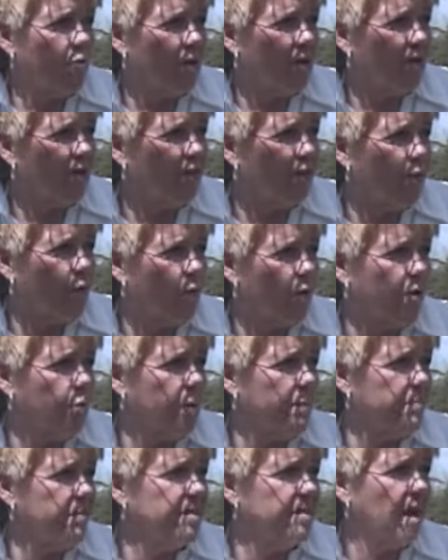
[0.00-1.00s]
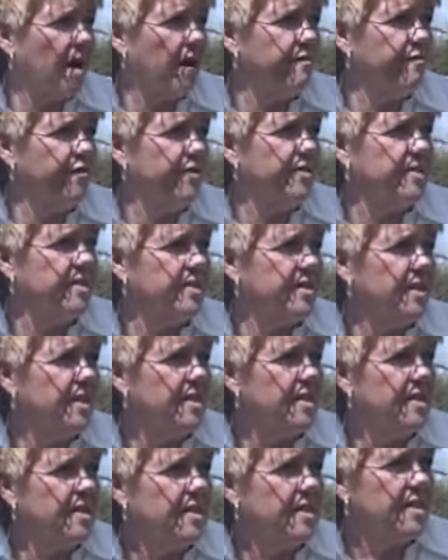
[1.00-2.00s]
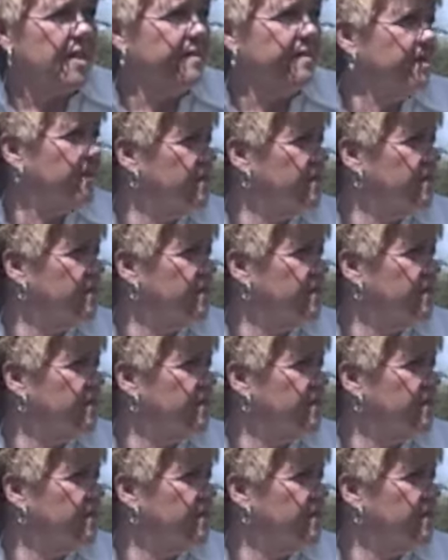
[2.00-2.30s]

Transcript: we're here for a women's conference, and